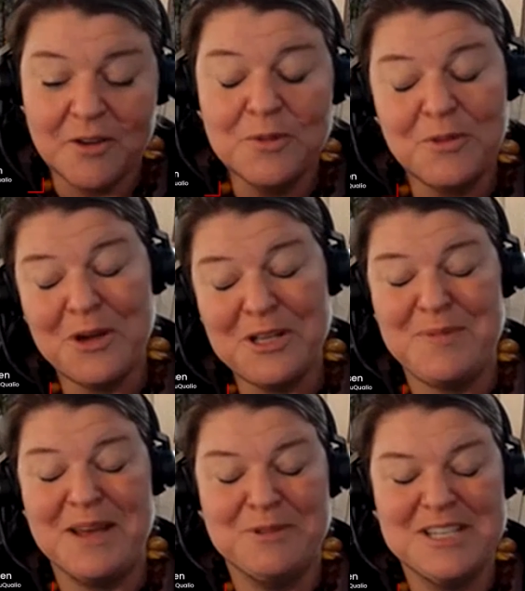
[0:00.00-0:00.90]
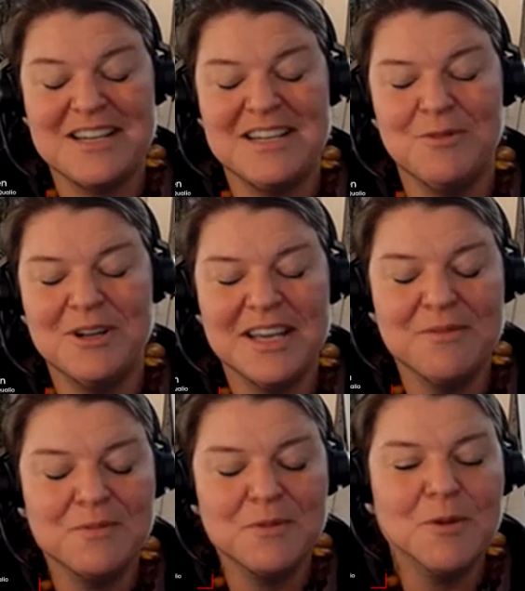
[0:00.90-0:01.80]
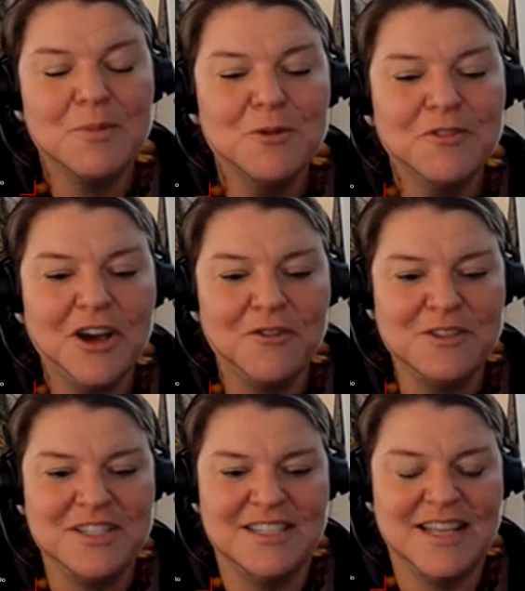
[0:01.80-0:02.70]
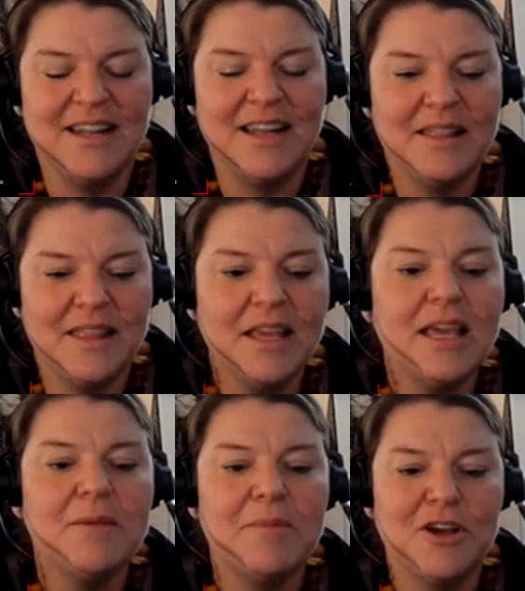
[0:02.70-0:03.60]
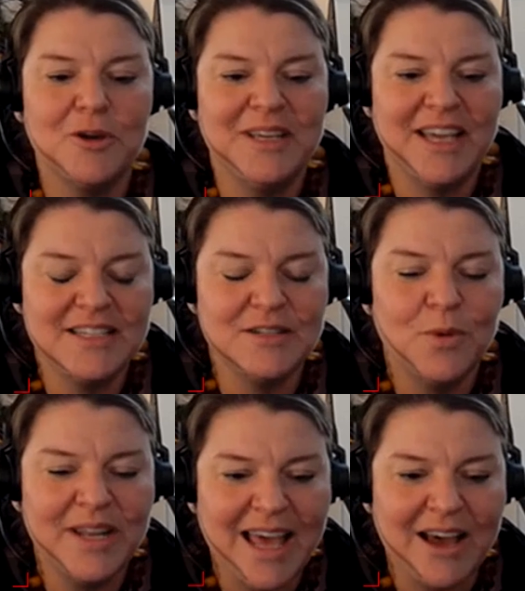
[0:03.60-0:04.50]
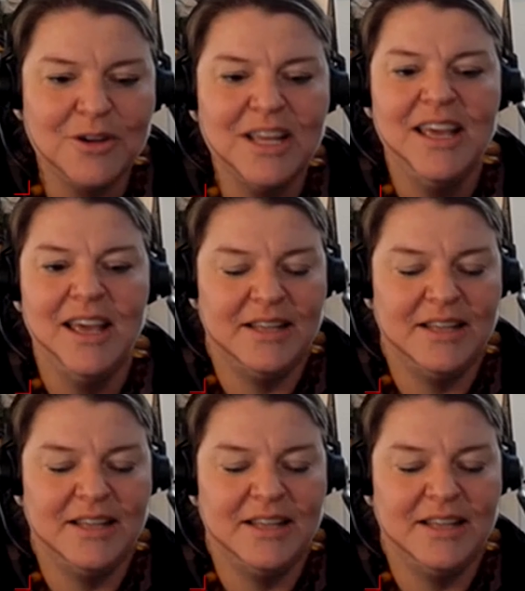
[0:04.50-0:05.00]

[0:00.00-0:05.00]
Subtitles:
the worst part was actually one day when we were moving offices, and the email communication went out